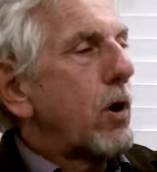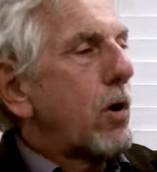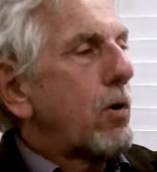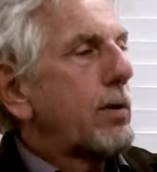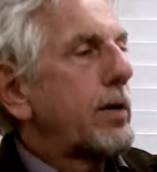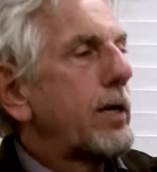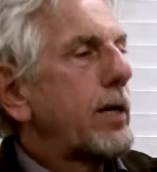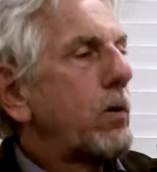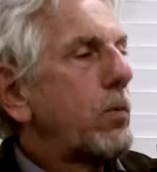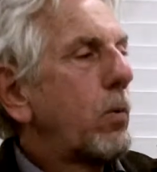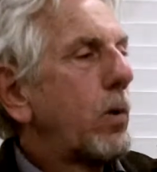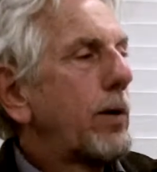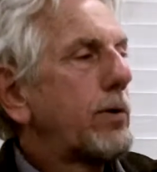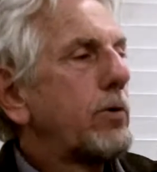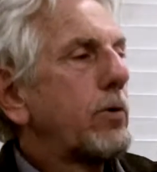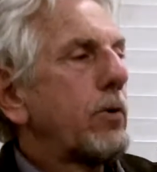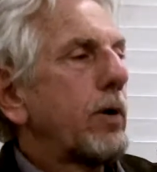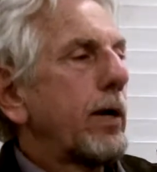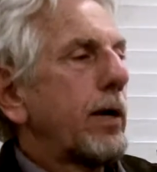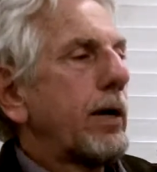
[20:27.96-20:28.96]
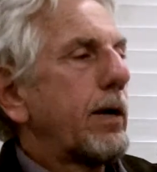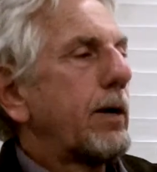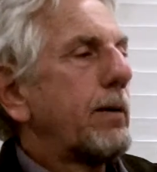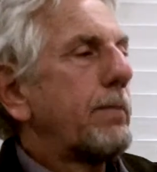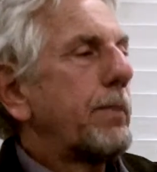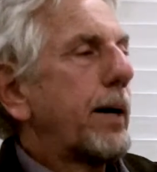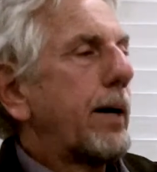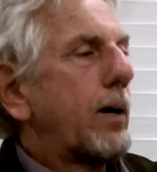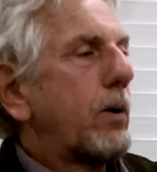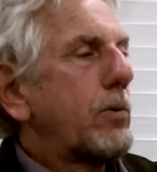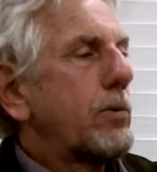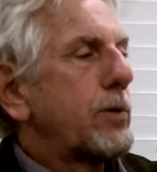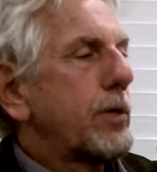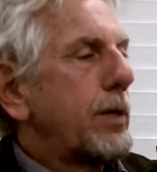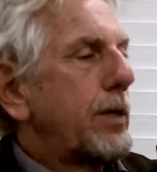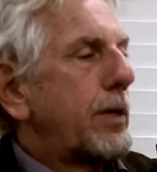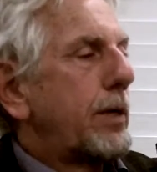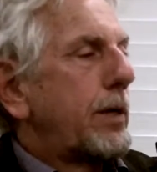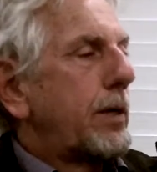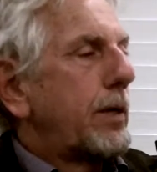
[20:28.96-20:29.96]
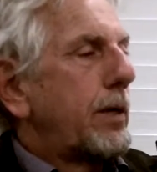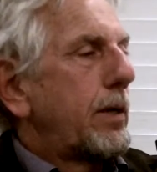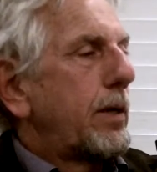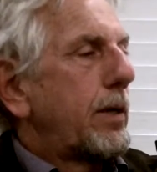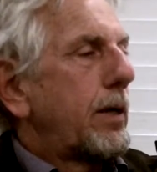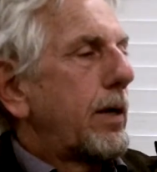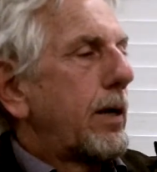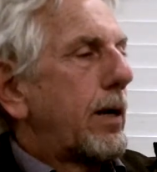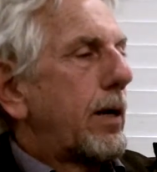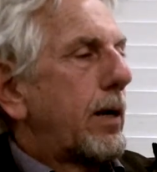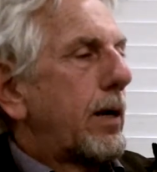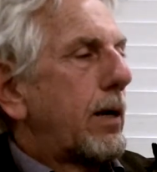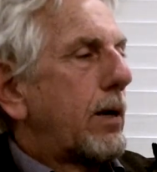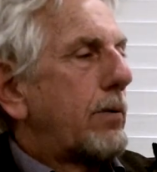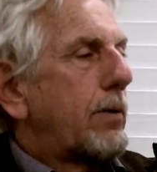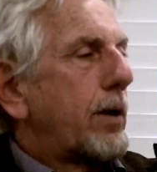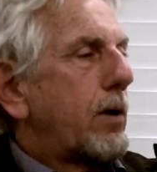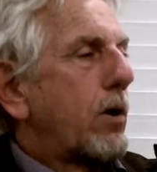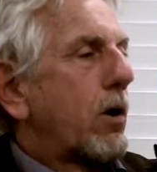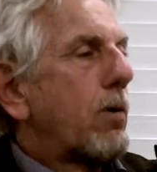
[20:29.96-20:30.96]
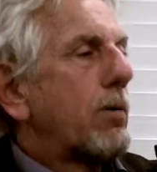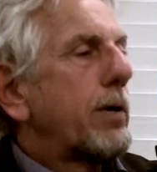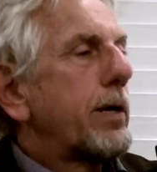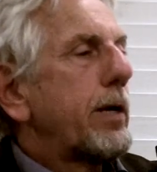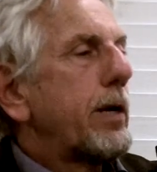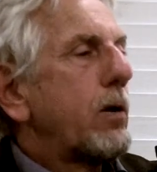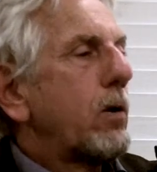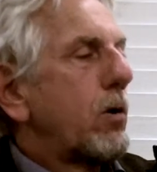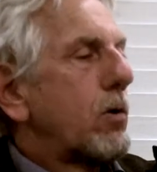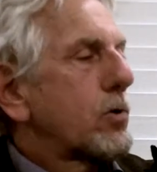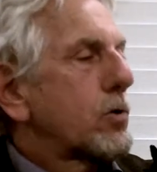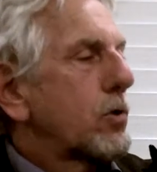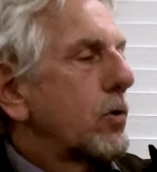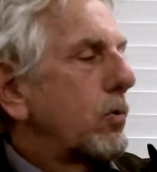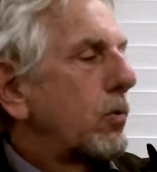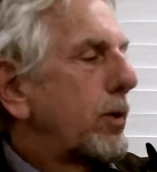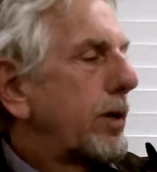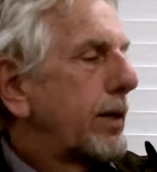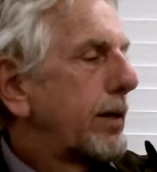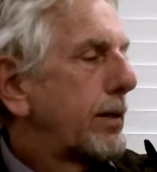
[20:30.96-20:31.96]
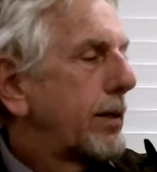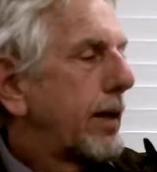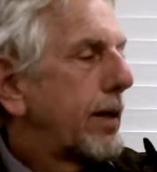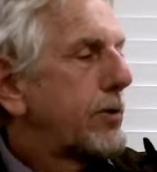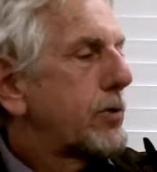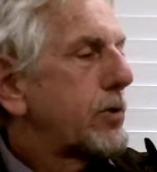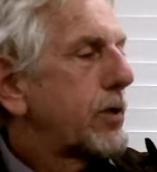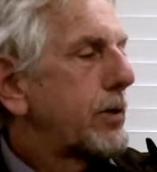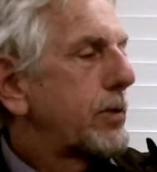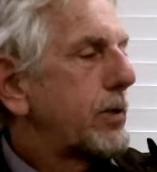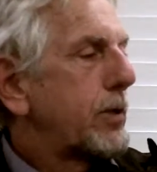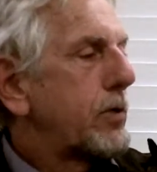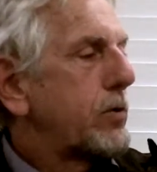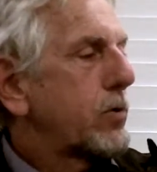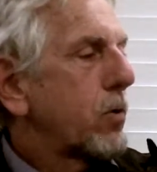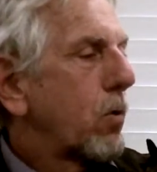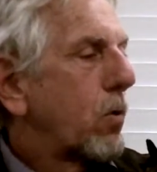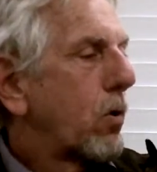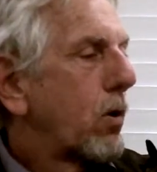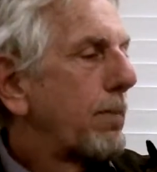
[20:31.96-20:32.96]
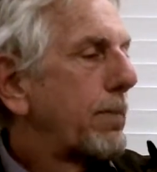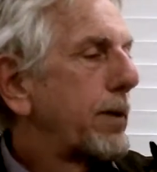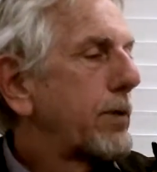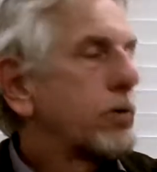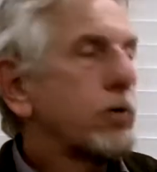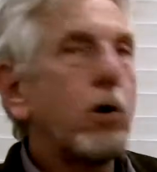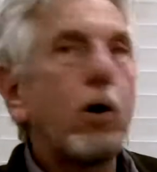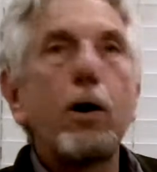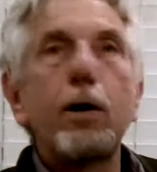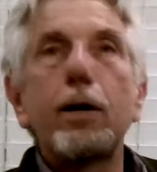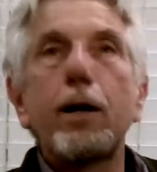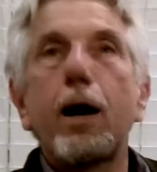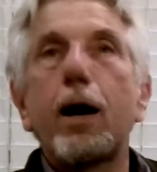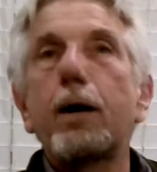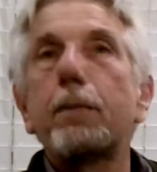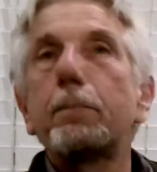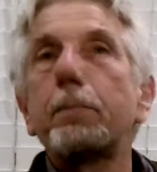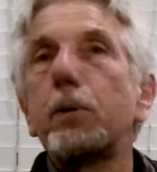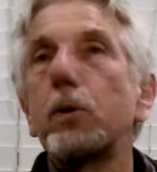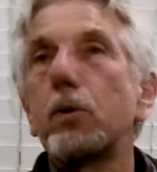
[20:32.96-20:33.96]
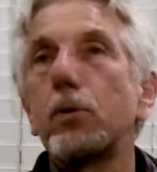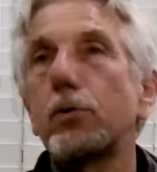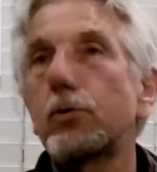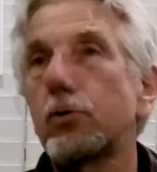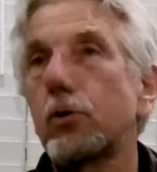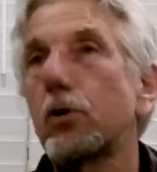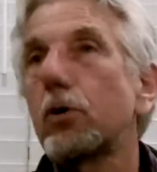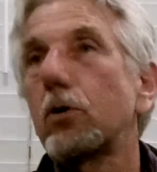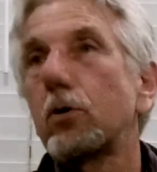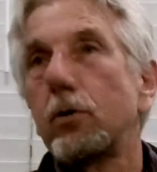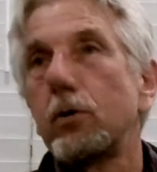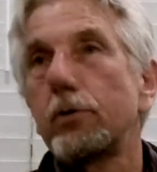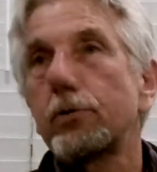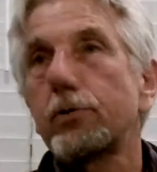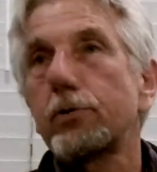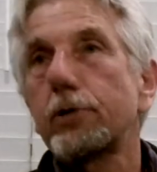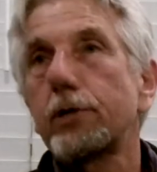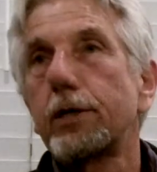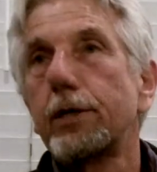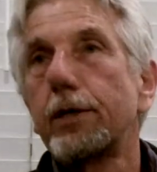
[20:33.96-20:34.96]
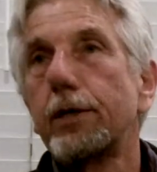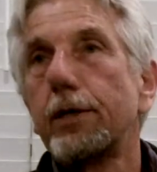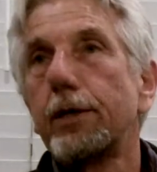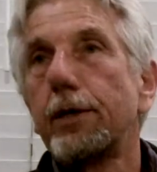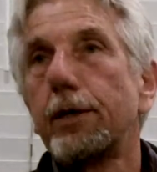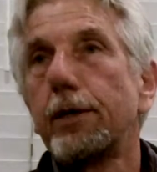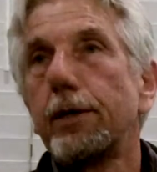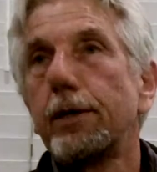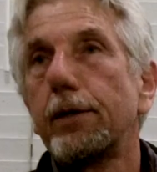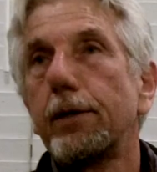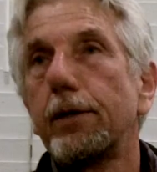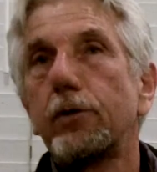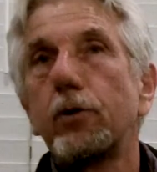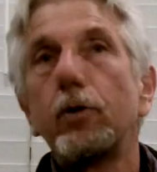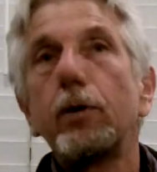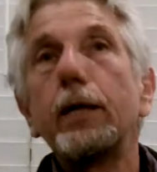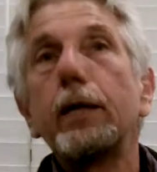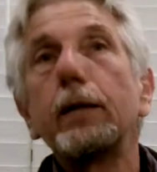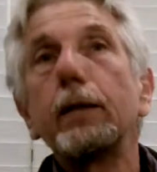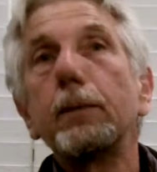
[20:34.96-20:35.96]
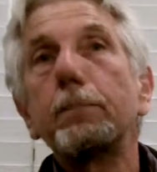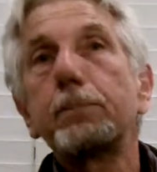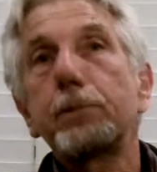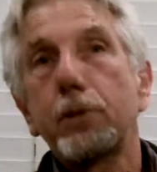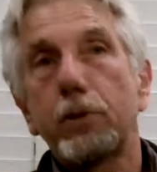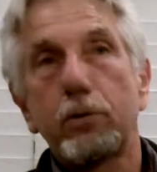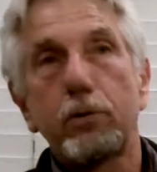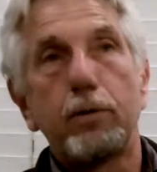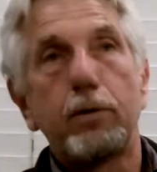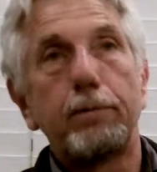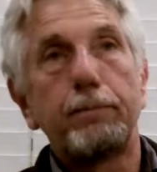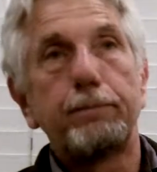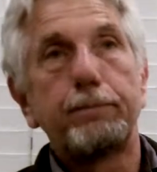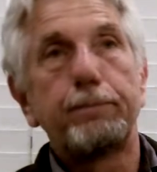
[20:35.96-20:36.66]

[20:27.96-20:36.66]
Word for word: already wondering about uh, they already also realized that these orbits are not pure circles, that they're elliptical.